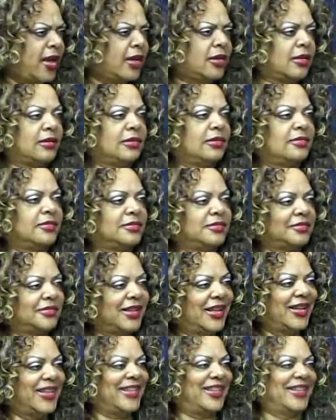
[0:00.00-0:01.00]
All that
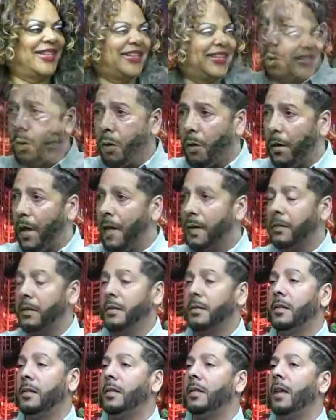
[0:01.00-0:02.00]
stuff that's going on out there
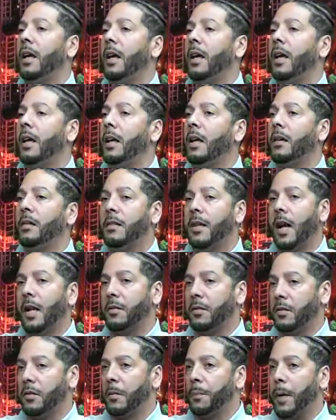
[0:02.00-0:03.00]
today, it's not
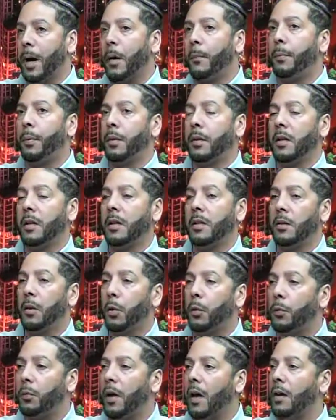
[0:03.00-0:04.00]
just about putting
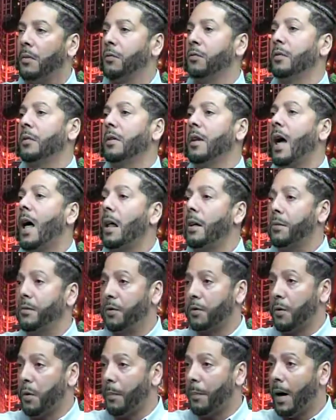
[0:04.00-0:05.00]
those extra dollars
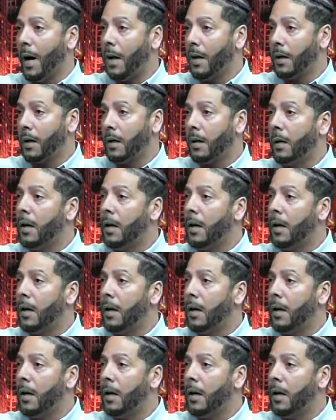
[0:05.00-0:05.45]
in your pocket,